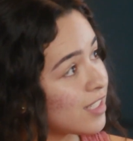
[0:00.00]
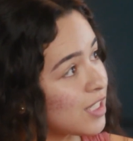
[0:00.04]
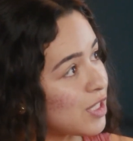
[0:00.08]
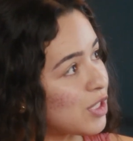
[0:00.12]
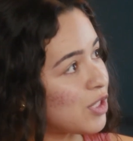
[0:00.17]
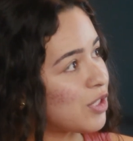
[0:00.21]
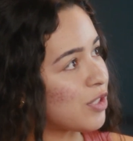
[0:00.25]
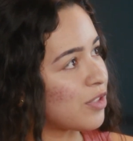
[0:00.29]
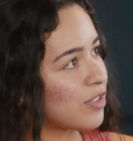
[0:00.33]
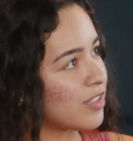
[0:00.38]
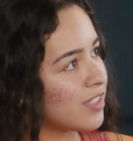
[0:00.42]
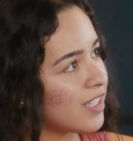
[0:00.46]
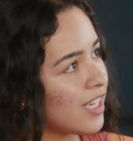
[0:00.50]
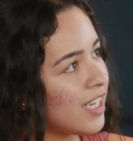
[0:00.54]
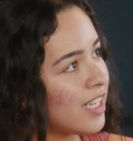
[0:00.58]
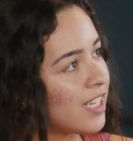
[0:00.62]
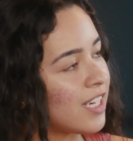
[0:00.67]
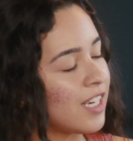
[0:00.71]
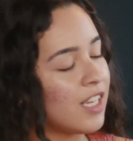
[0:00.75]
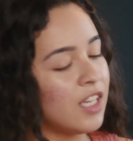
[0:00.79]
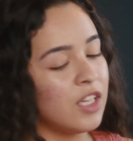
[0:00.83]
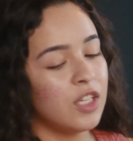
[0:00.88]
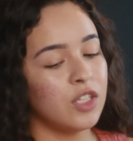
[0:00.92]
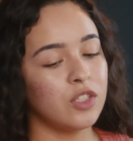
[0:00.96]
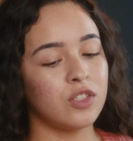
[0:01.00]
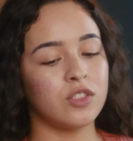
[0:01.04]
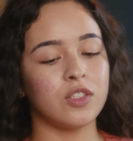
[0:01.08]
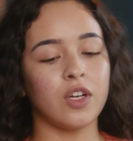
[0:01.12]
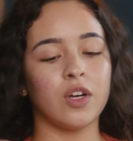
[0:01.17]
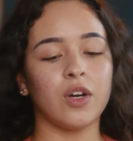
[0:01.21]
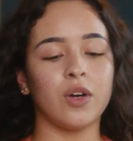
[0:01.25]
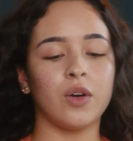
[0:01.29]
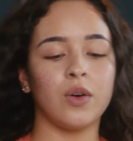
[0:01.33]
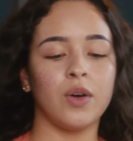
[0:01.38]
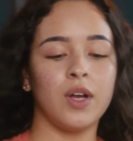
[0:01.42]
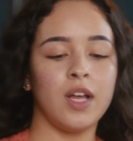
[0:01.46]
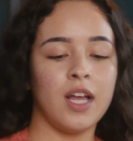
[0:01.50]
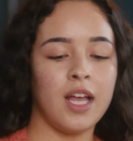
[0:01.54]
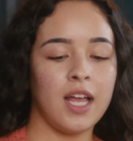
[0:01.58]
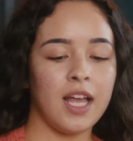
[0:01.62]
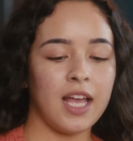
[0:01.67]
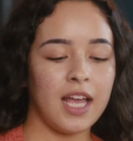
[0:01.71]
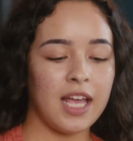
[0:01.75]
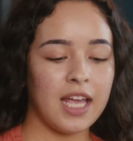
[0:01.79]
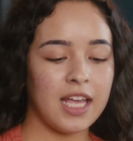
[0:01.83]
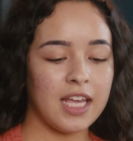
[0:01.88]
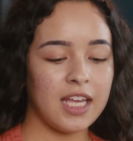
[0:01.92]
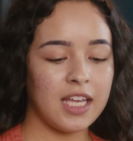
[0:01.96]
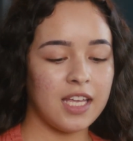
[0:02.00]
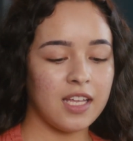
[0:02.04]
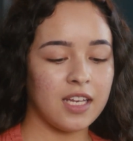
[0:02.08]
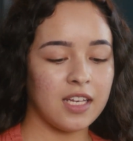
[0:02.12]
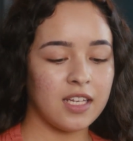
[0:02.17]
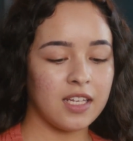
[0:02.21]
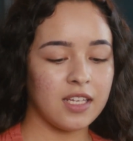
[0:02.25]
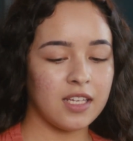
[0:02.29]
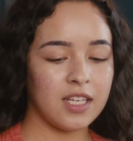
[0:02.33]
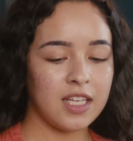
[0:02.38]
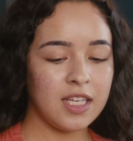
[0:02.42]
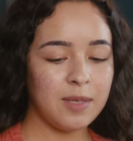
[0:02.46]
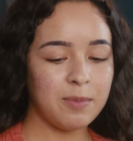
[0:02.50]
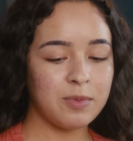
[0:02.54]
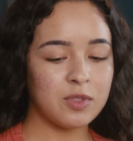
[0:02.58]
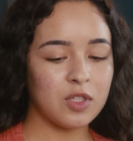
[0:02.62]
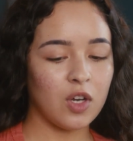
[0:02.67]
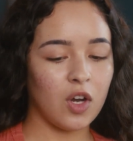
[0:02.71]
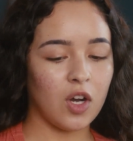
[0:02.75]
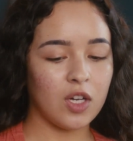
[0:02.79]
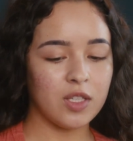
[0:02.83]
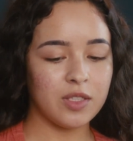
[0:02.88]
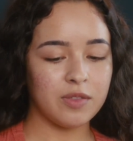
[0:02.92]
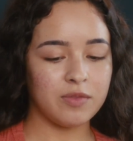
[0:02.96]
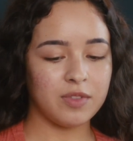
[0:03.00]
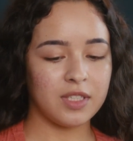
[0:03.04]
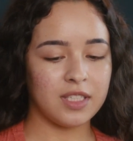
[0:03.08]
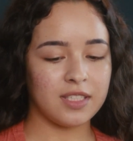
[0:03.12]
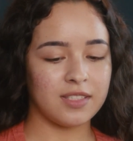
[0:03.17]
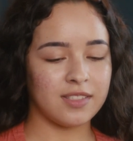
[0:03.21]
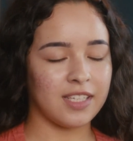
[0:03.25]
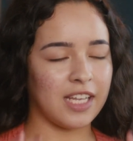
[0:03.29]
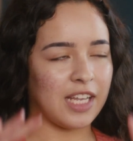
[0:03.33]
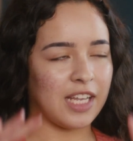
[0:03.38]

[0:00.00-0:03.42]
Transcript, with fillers: into your skin. So Quickly, yes. it keeps all of this